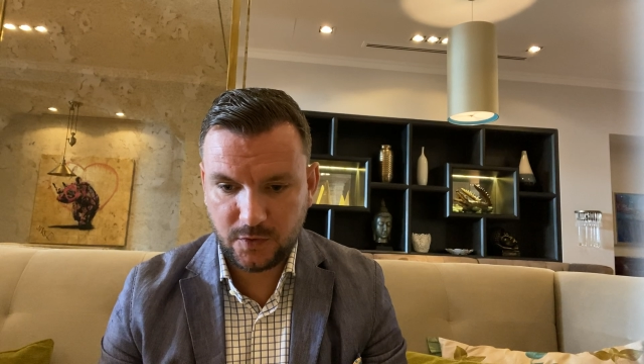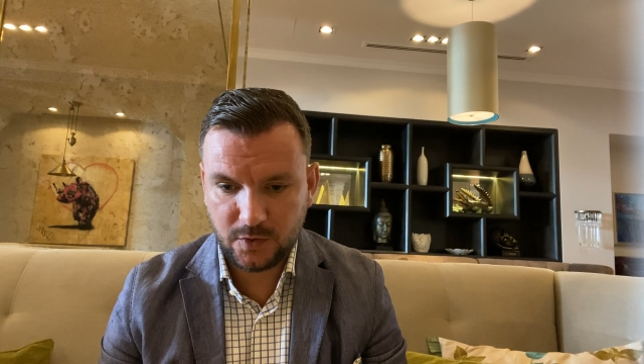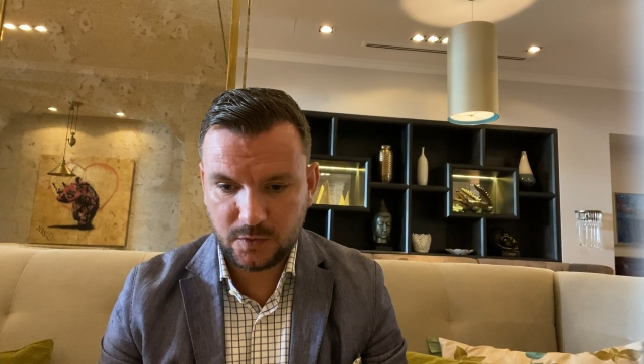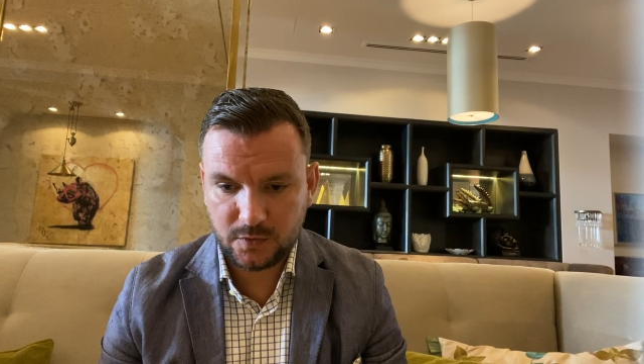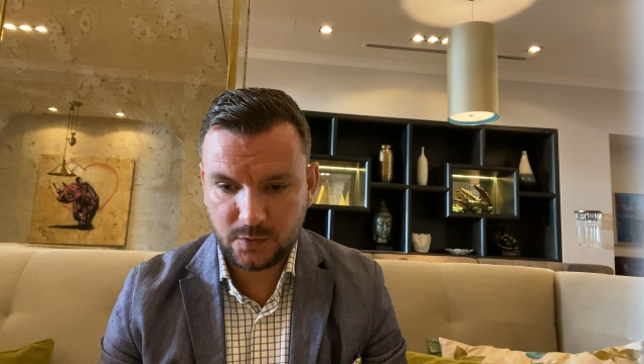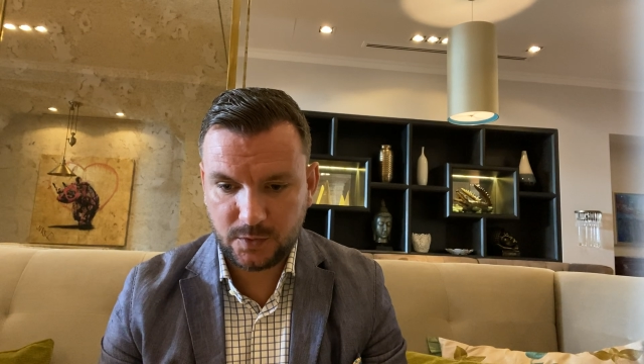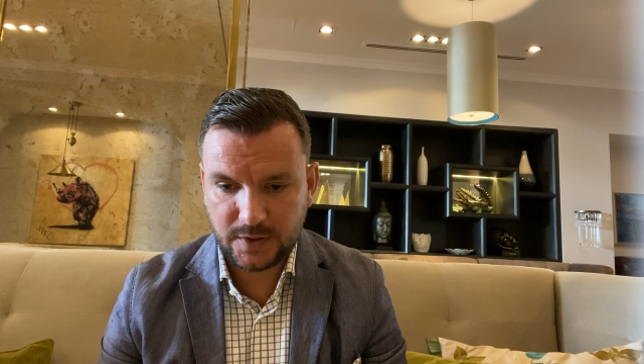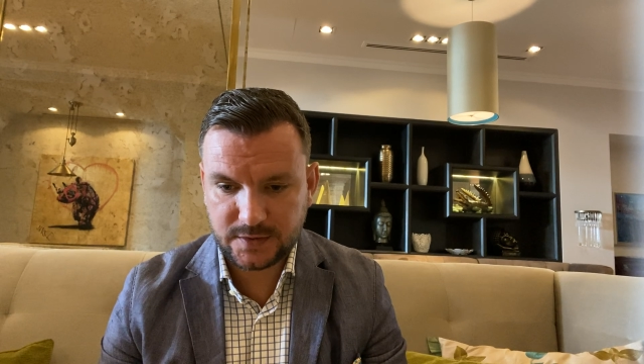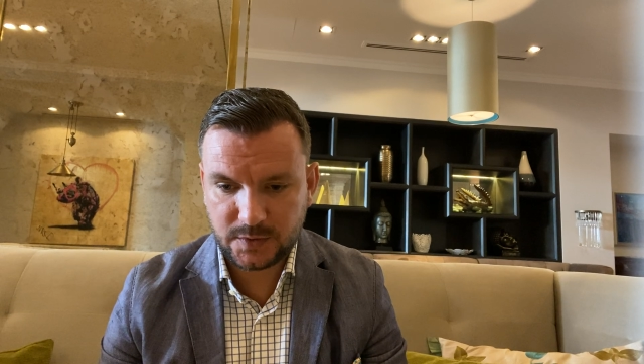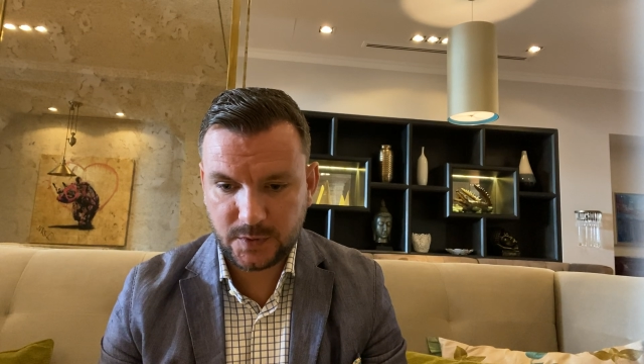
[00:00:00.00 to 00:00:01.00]
you on
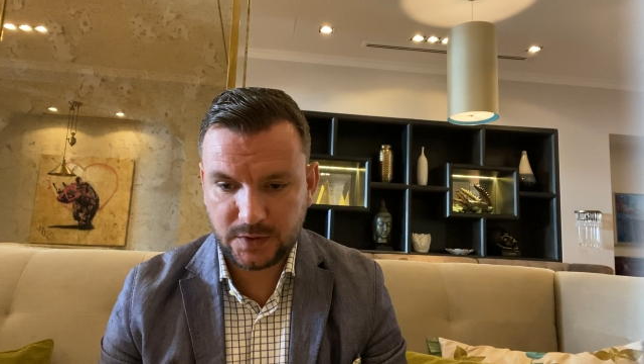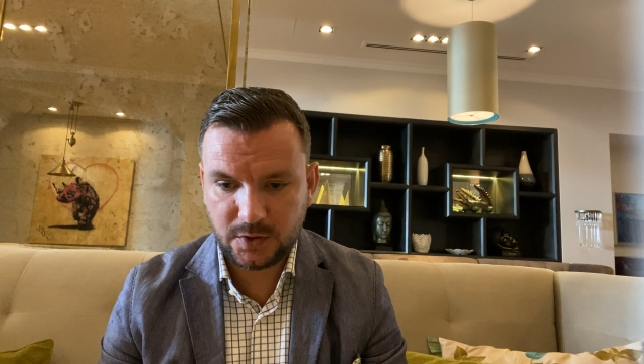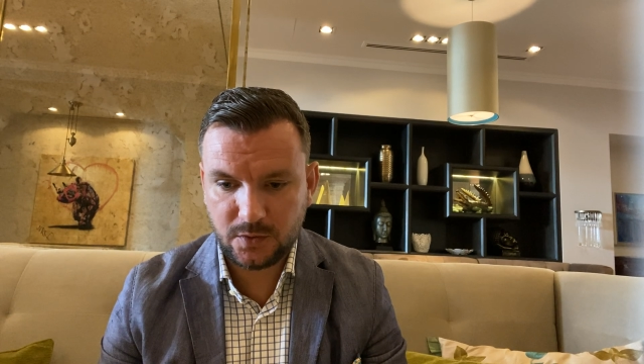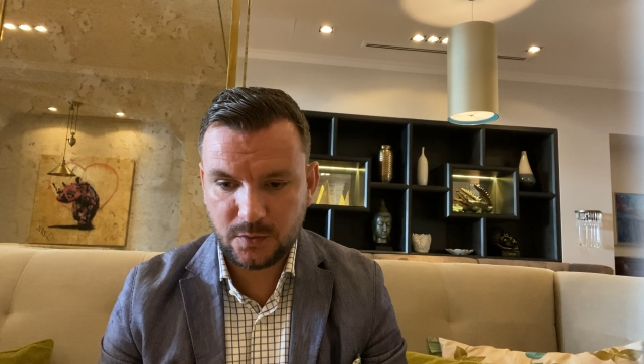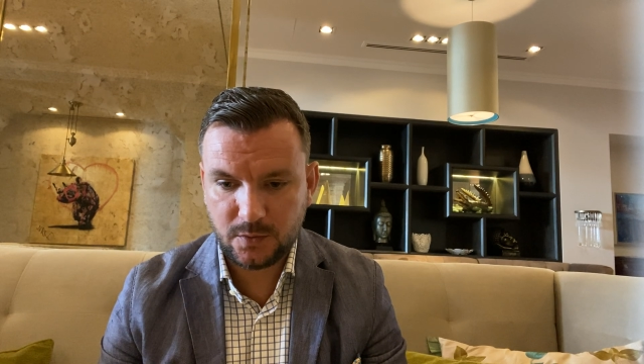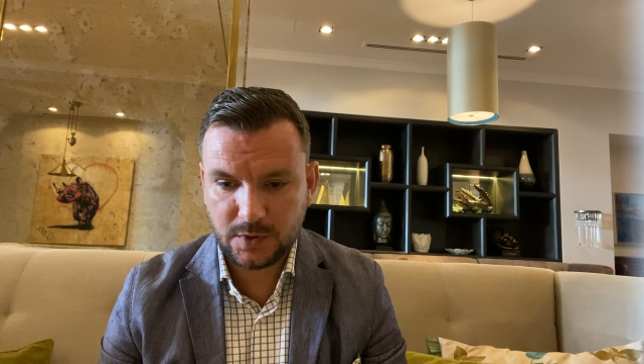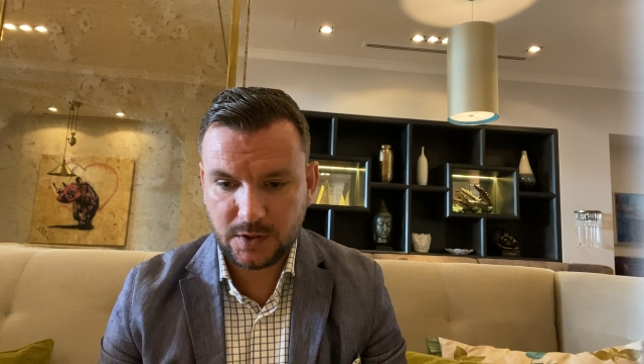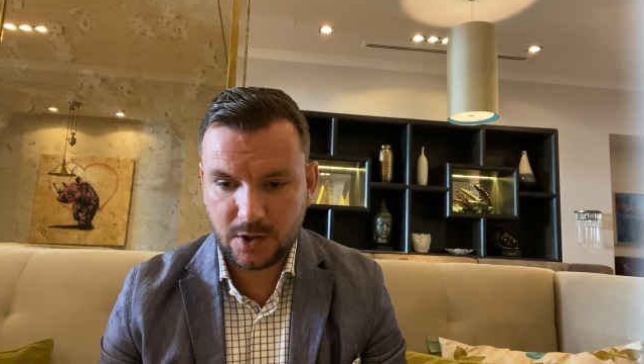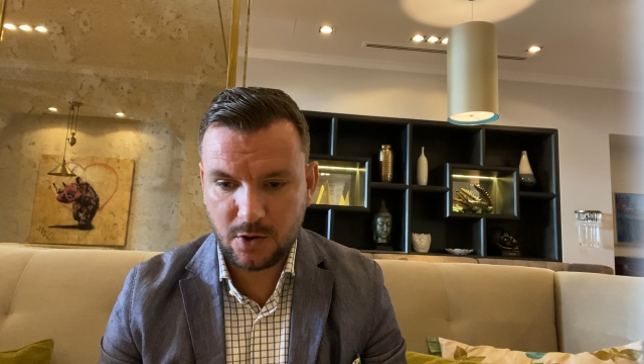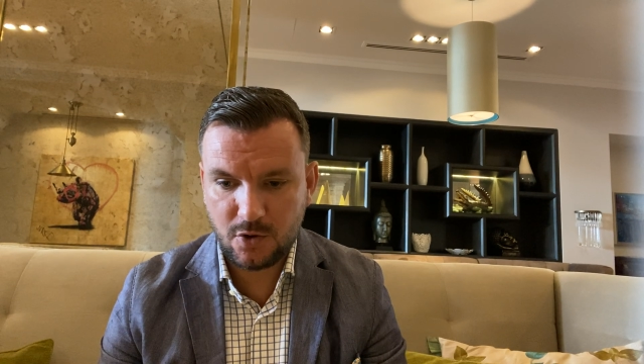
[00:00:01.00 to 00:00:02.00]
2022
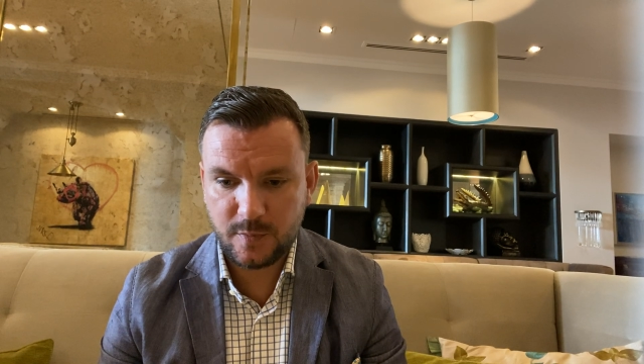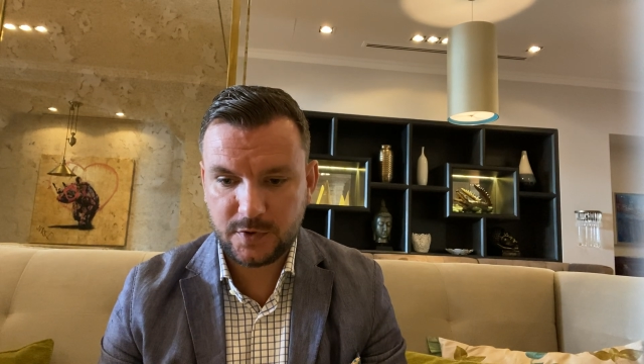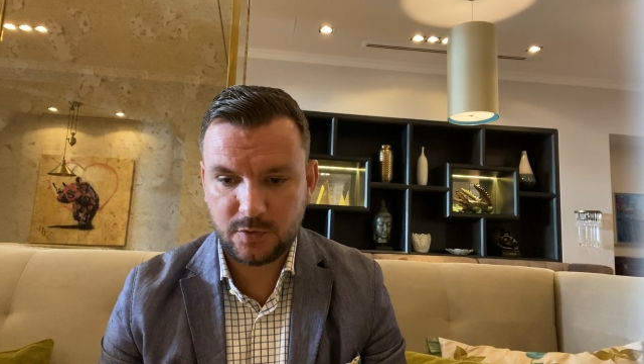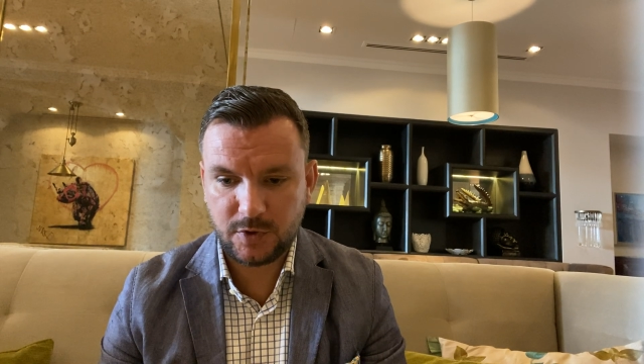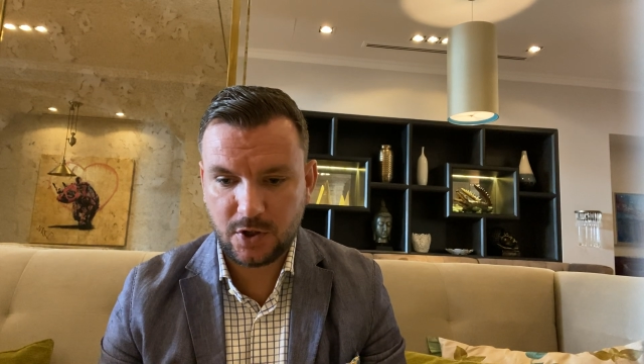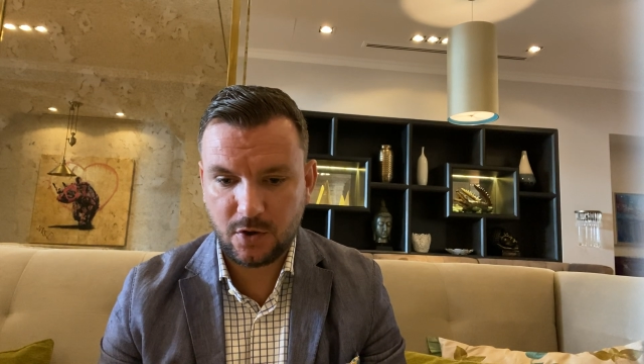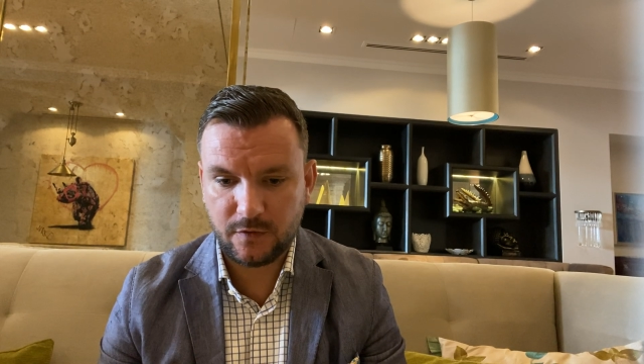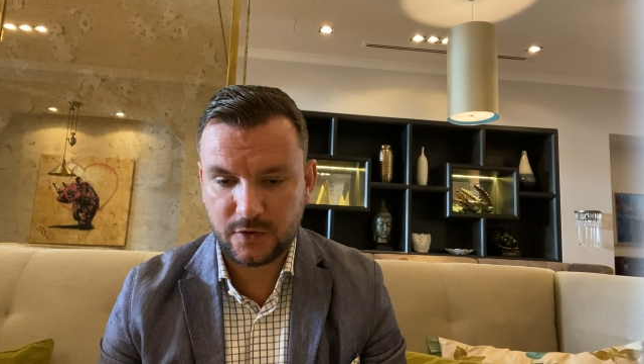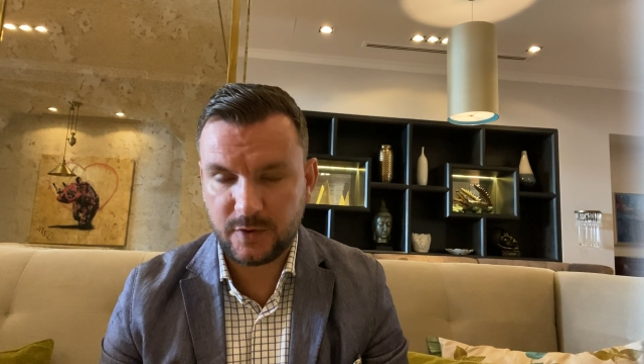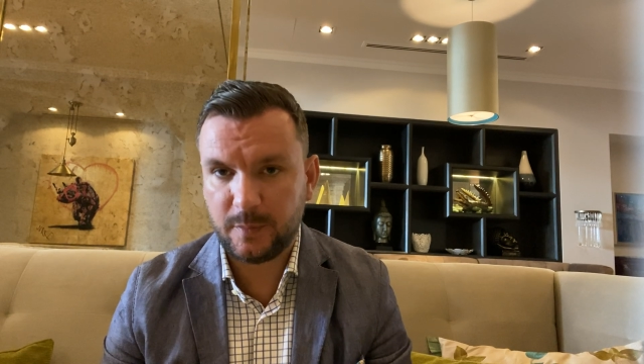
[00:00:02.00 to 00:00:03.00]
and home and
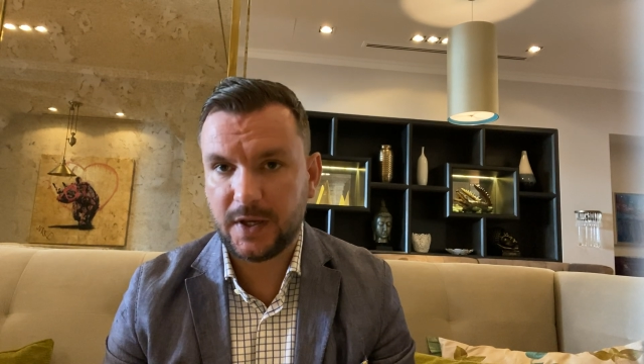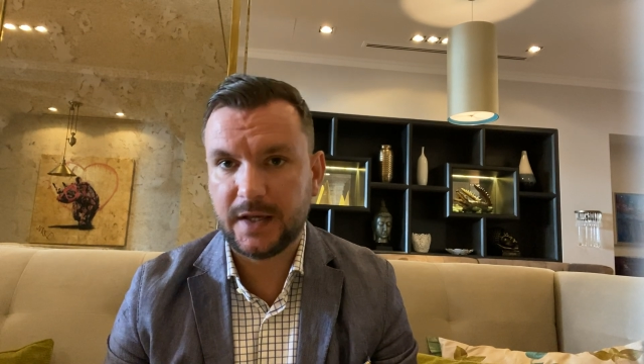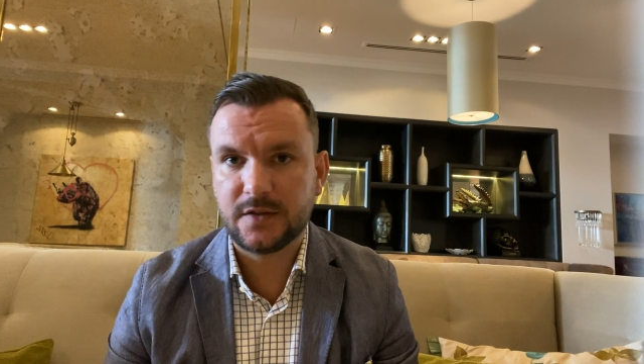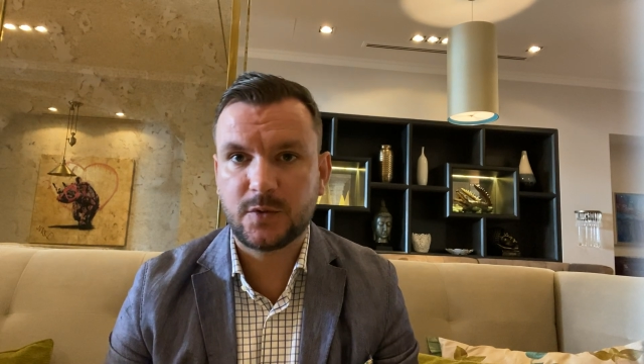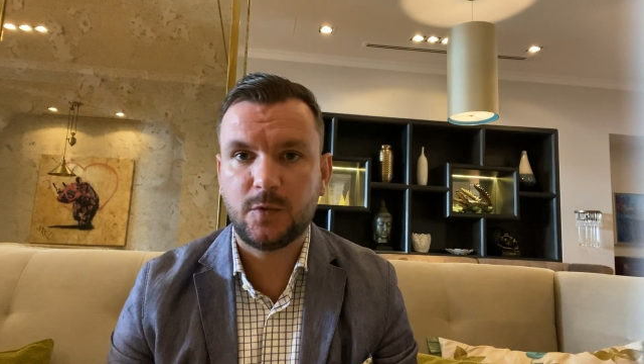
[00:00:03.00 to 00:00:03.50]
recovery plays.